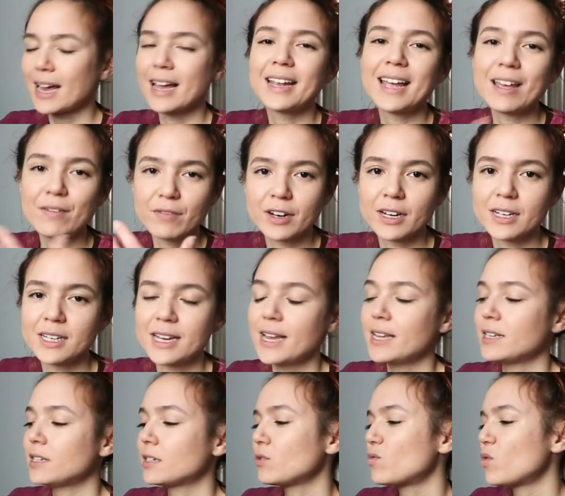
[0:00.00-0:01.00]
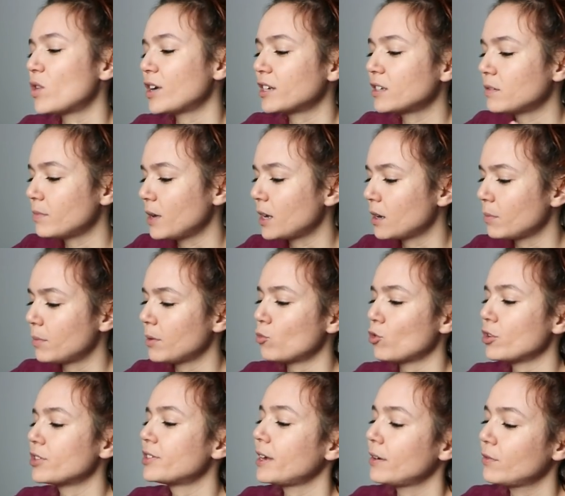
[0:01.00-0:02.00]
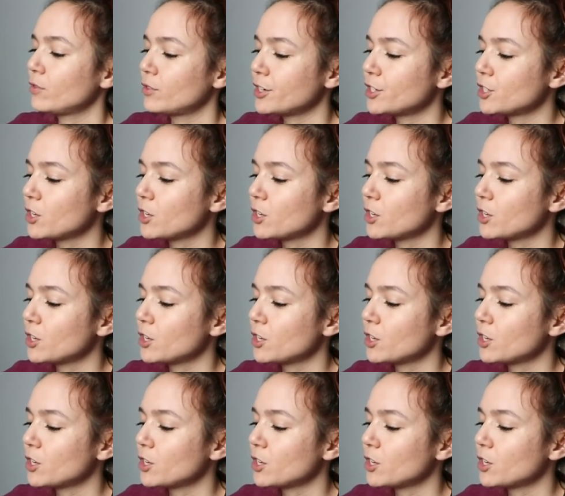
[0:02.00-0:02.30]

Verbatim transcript: I gave it a taste and wanted to make it a bit more savory,